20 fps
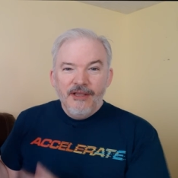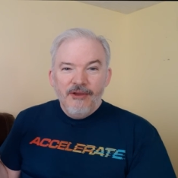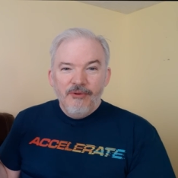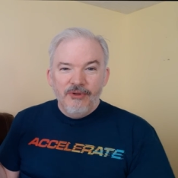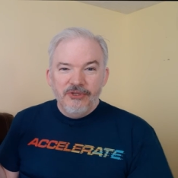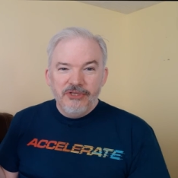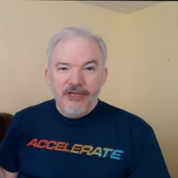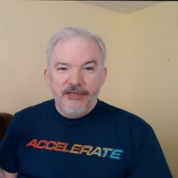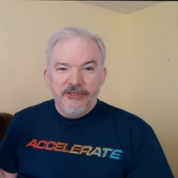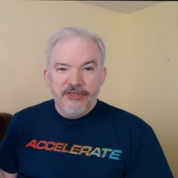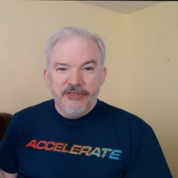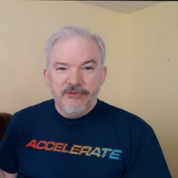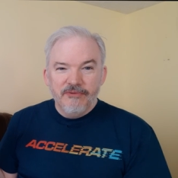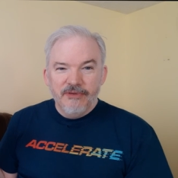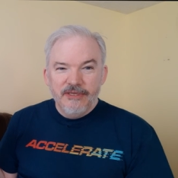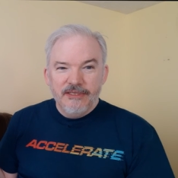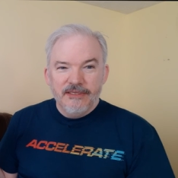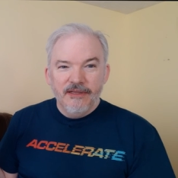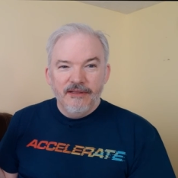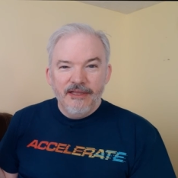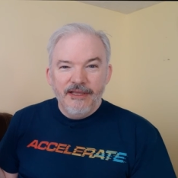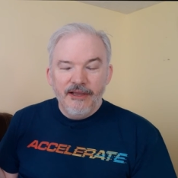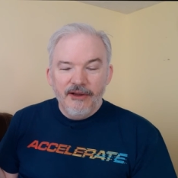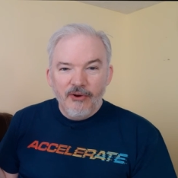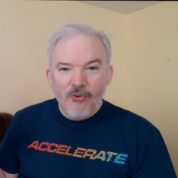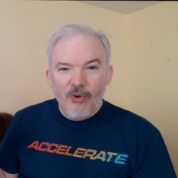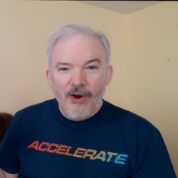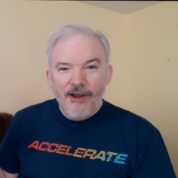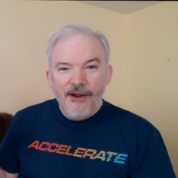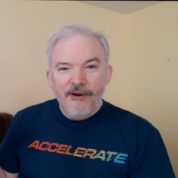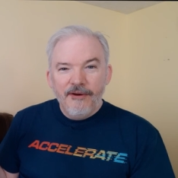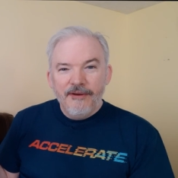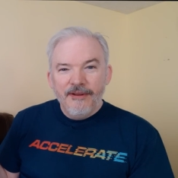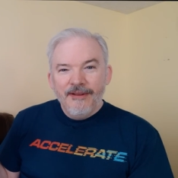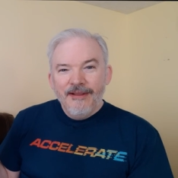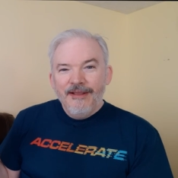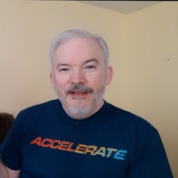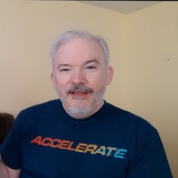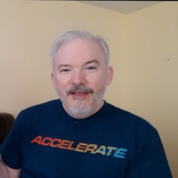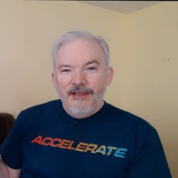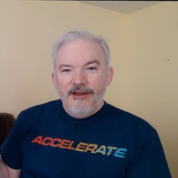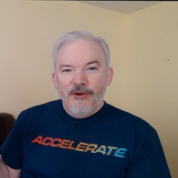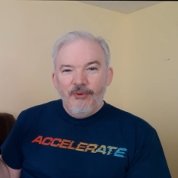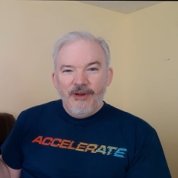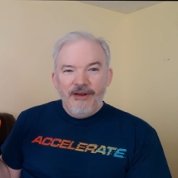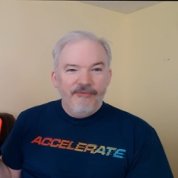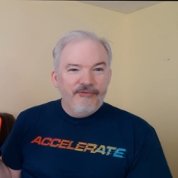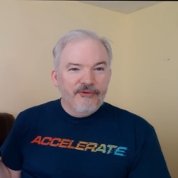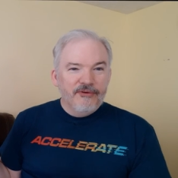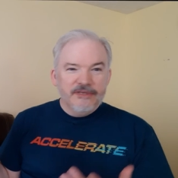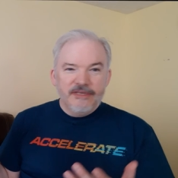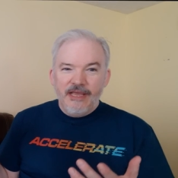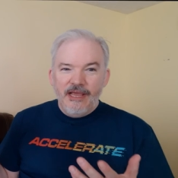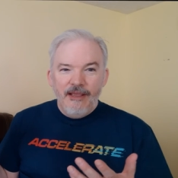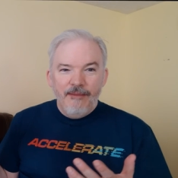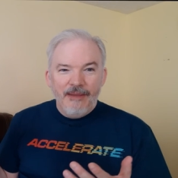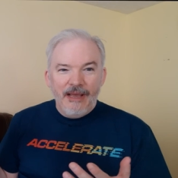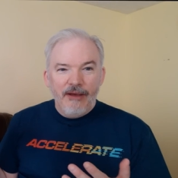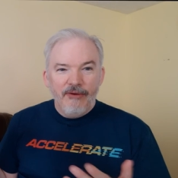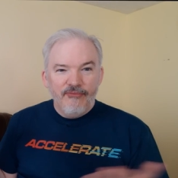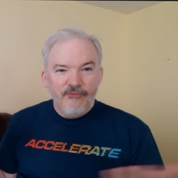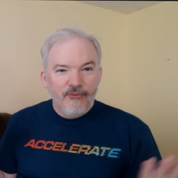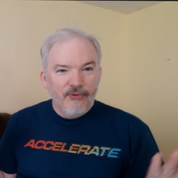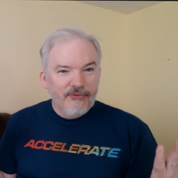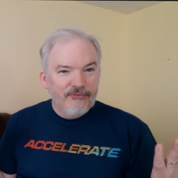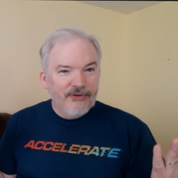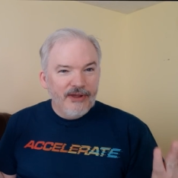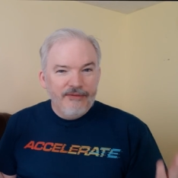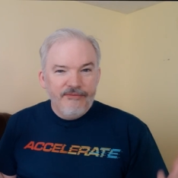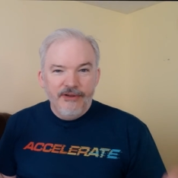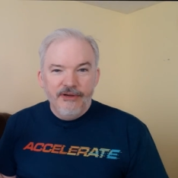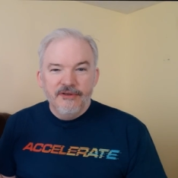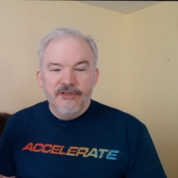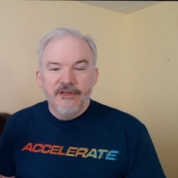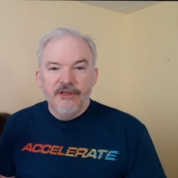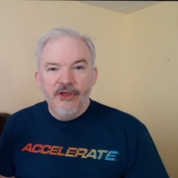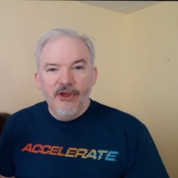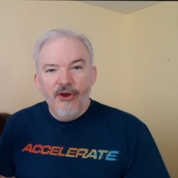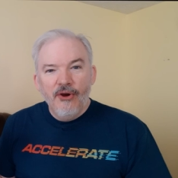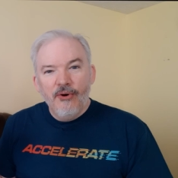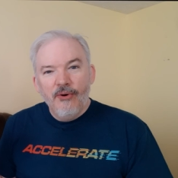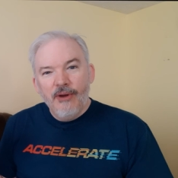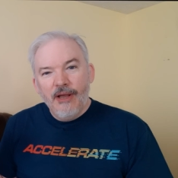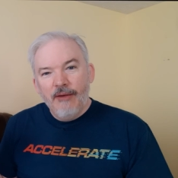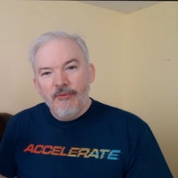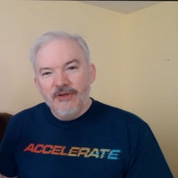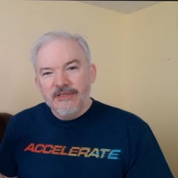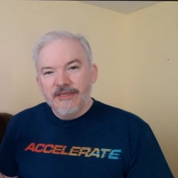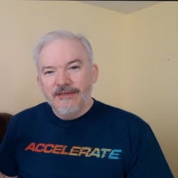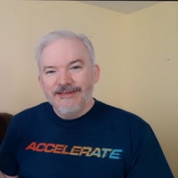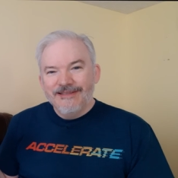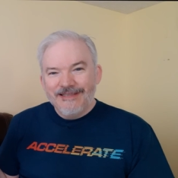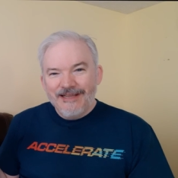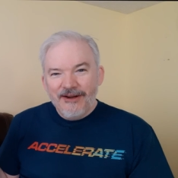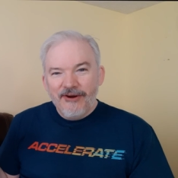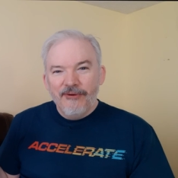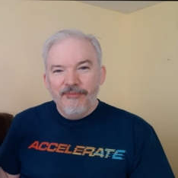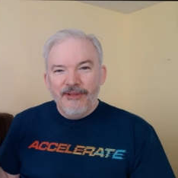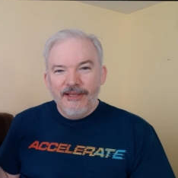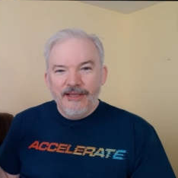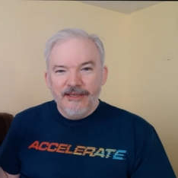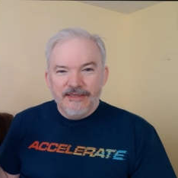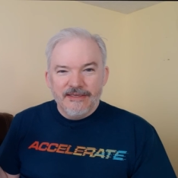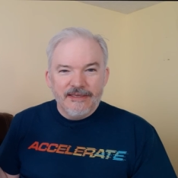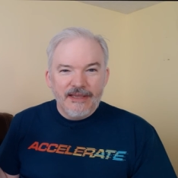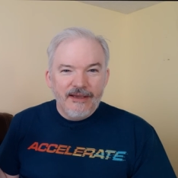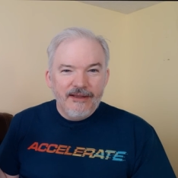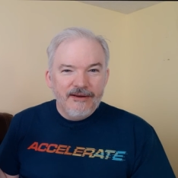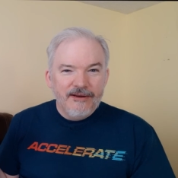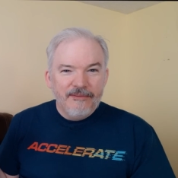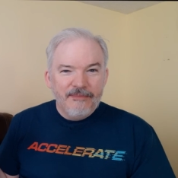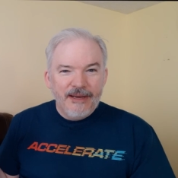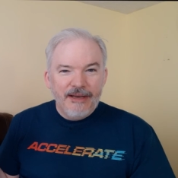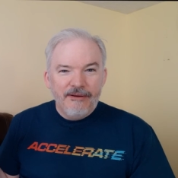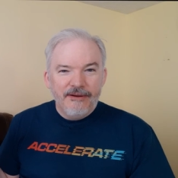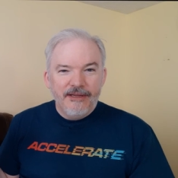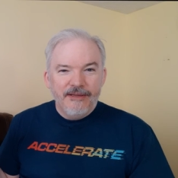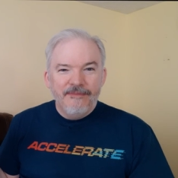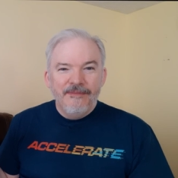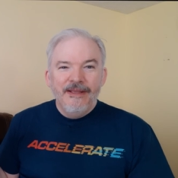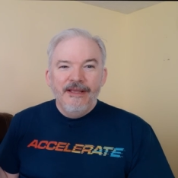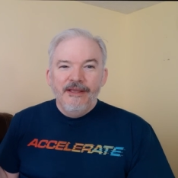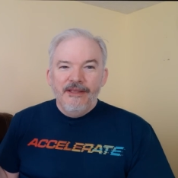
which I just recently acquired. You know, when it first came out four or five years ago, I wasn't terribly excited about it.